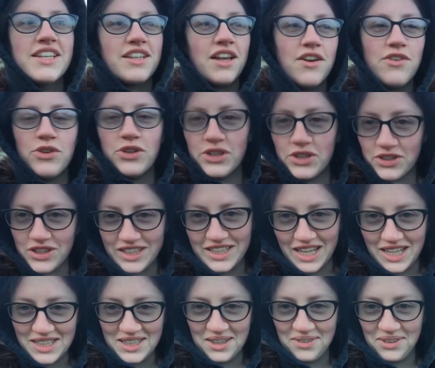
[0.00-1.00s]
I've already got the
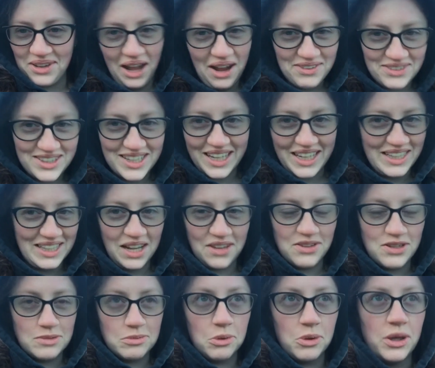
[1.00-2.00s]
tent stuff and I have to take it down
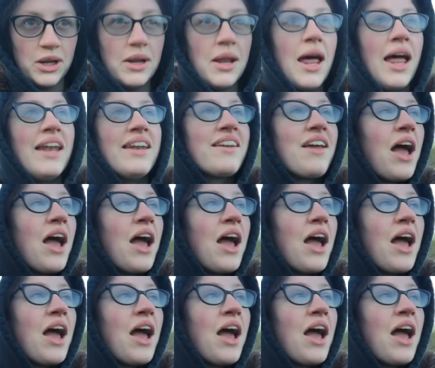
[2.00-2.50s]
this morning, and